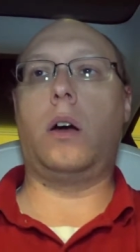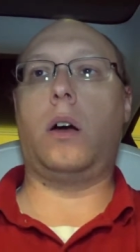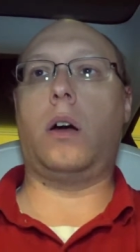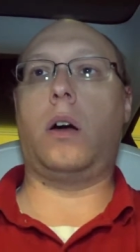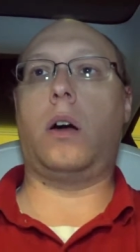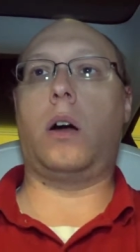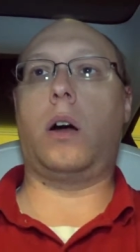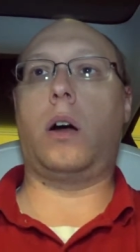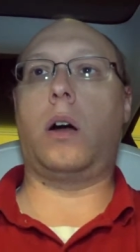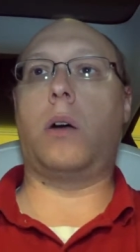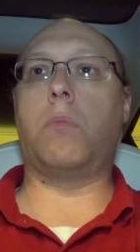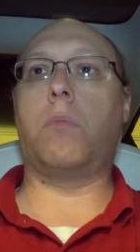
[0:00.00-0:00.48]

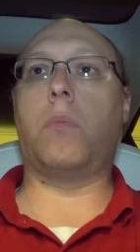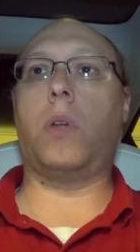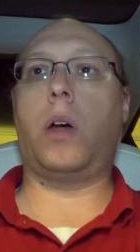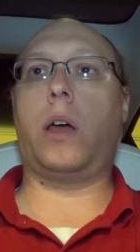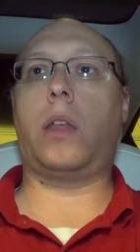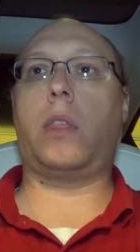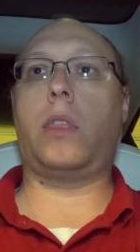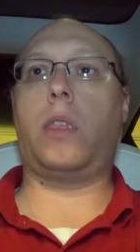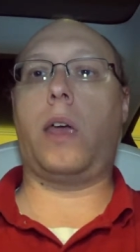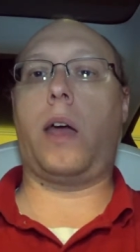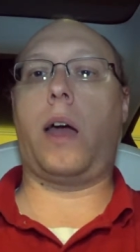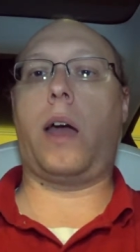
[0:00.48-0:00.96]

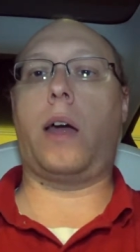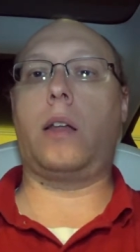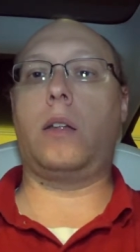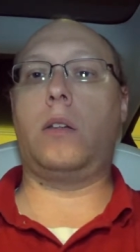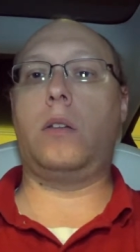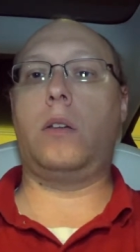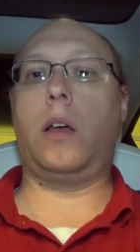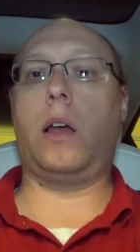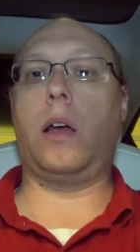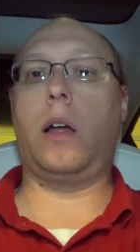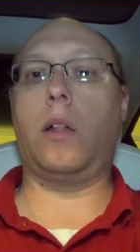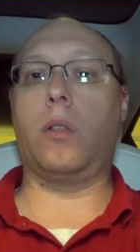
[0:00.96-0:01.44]
like that,
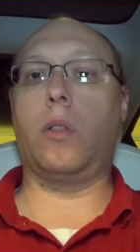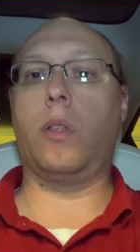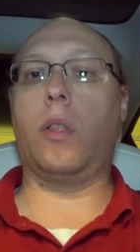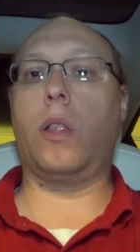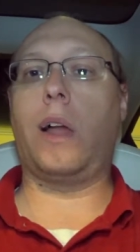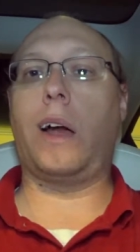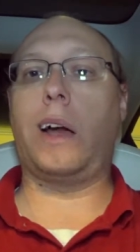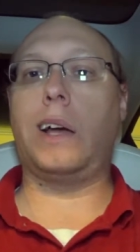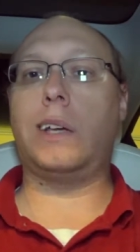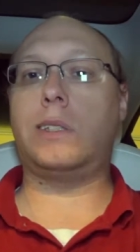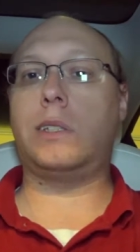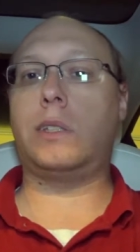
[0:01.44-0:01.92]

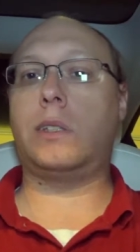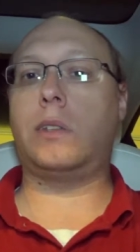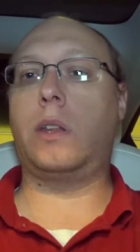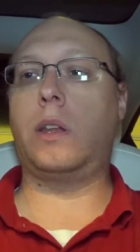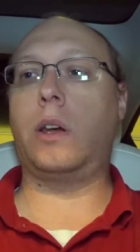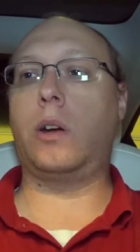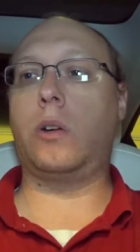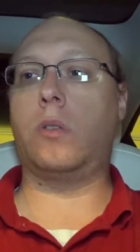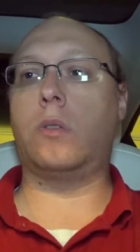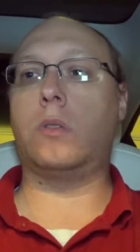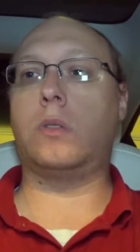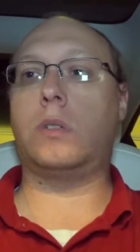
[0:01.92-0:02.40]
unless
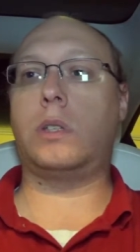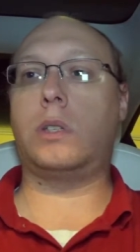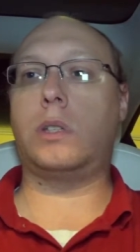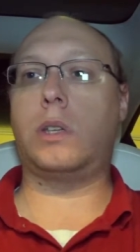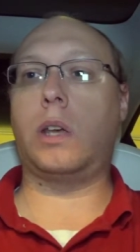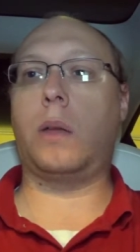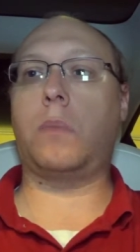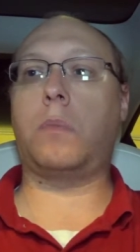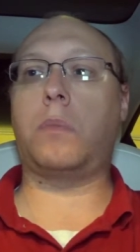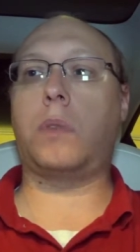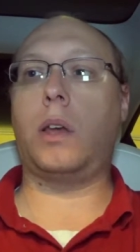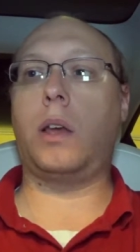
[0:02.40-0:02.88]
there was
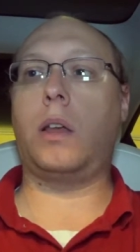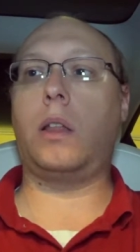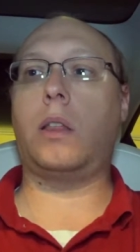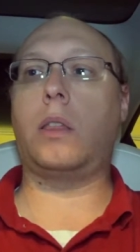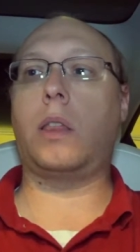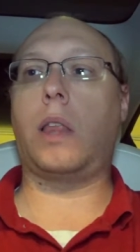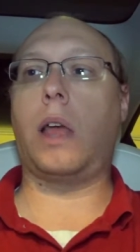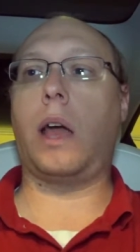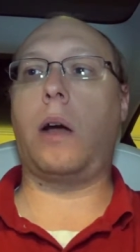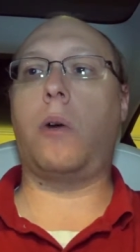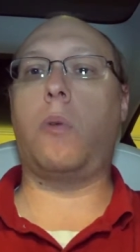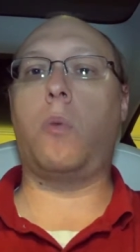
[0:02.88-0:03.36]
something
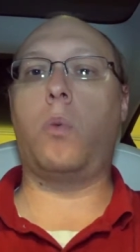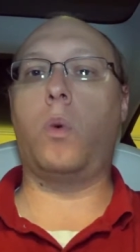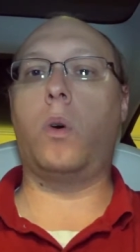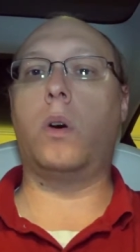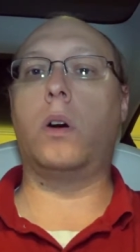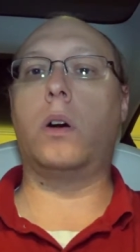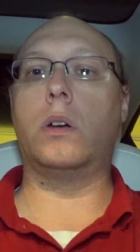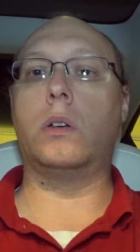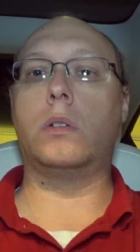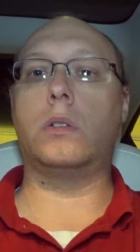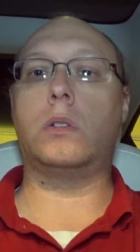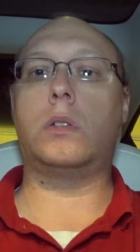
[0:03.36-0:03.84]
that
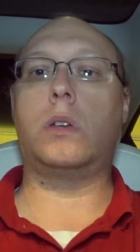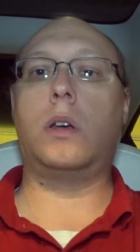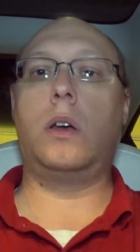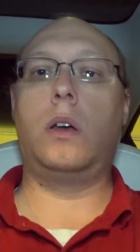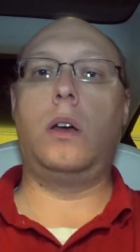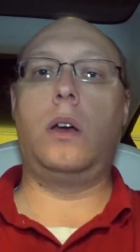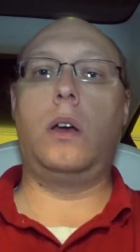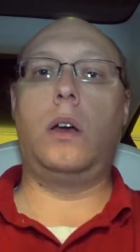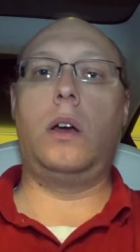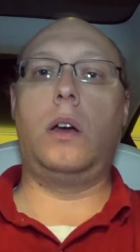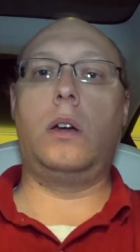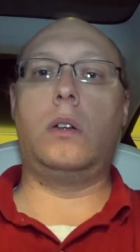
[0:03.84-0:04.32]
was
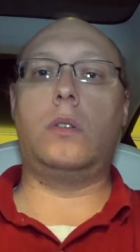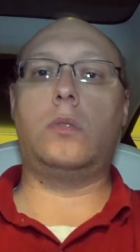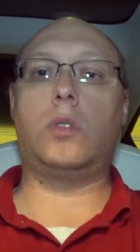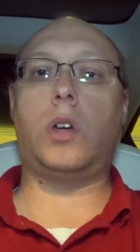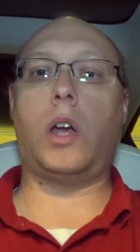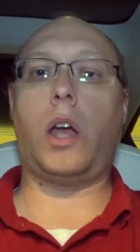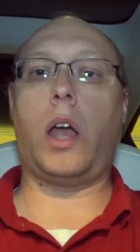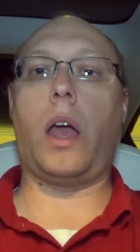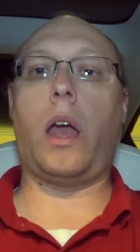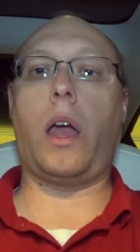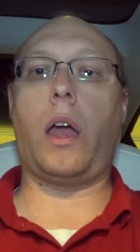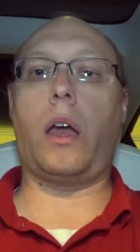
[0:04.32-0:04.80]

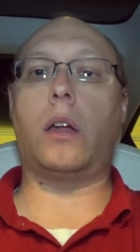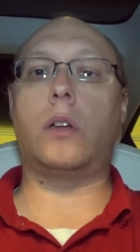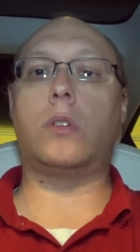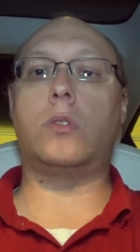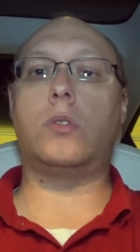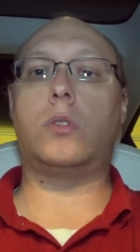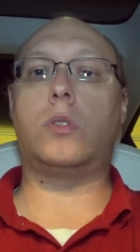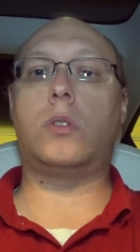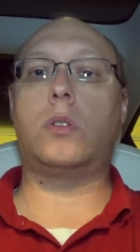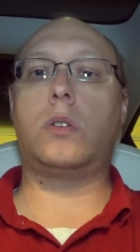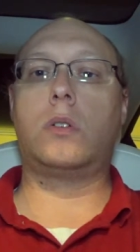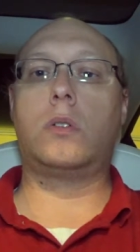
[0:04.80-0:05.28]

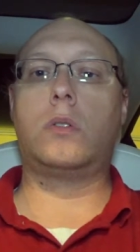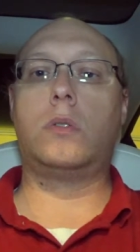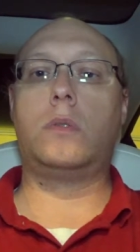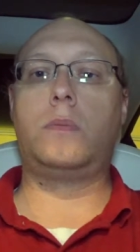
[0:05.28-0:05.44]
changed